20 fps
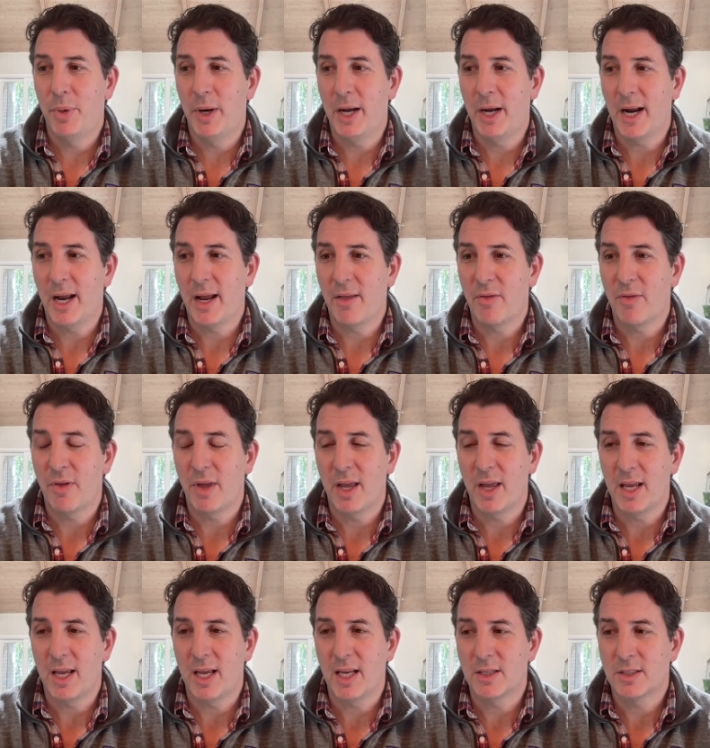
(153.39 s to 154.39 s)
but I
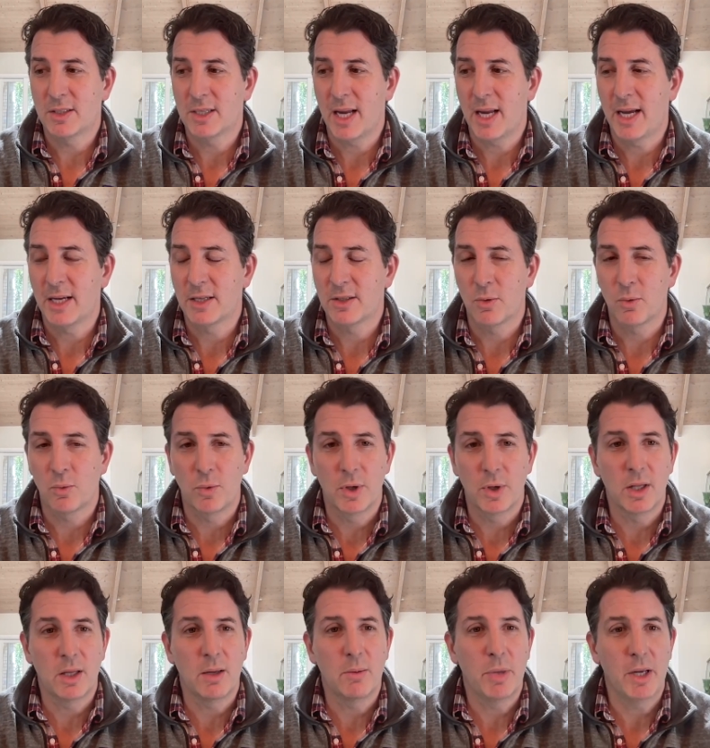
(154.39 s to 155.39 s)
think it's has a
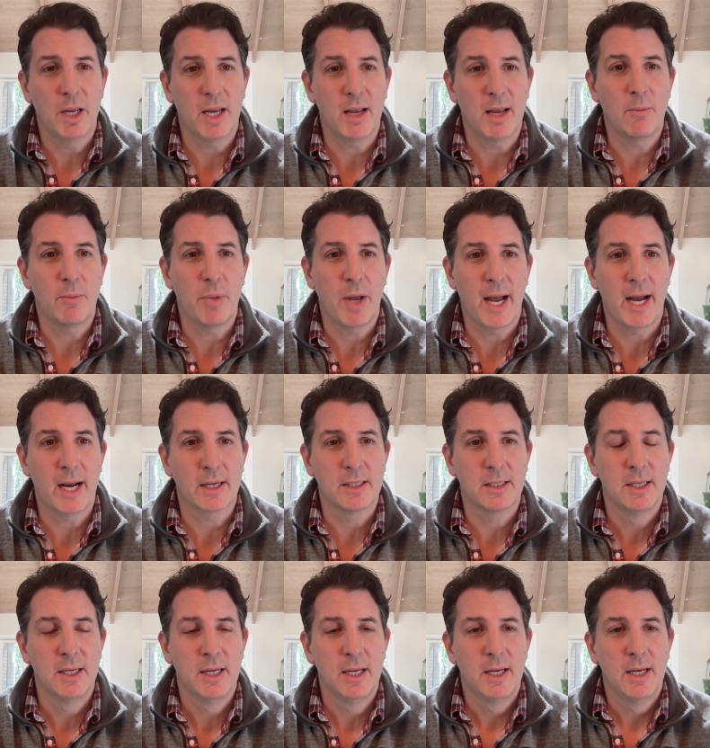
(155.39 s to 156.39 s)
really big
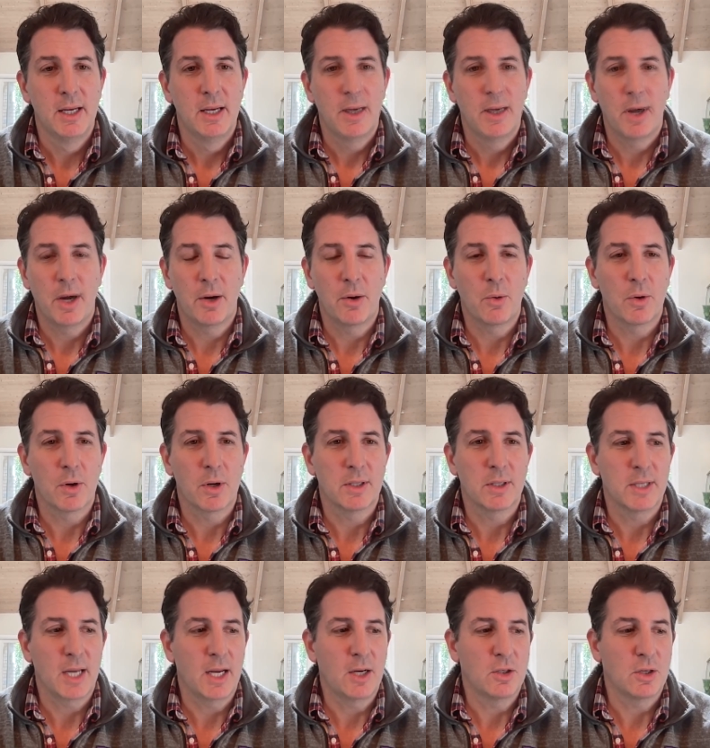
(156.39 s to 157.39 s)
impact on
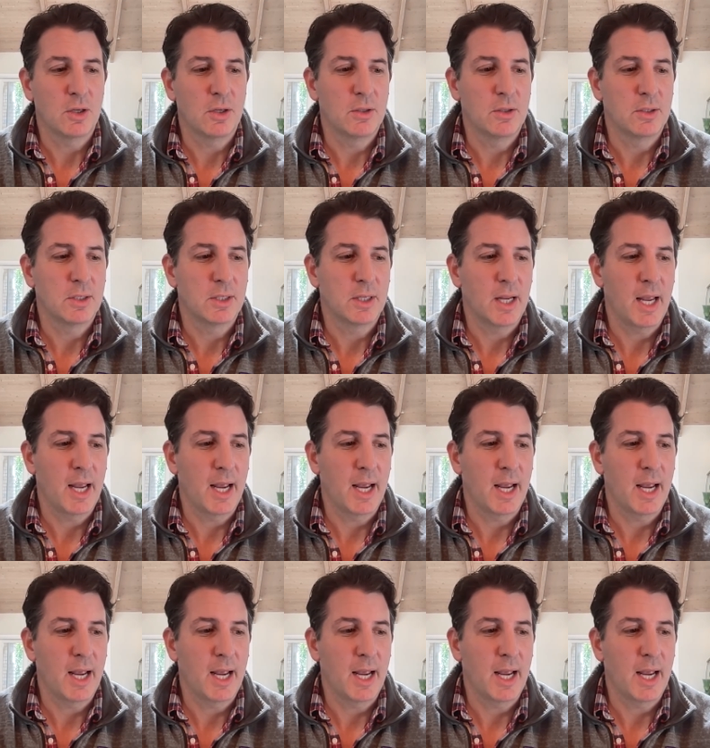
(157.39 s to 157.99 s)
organizations.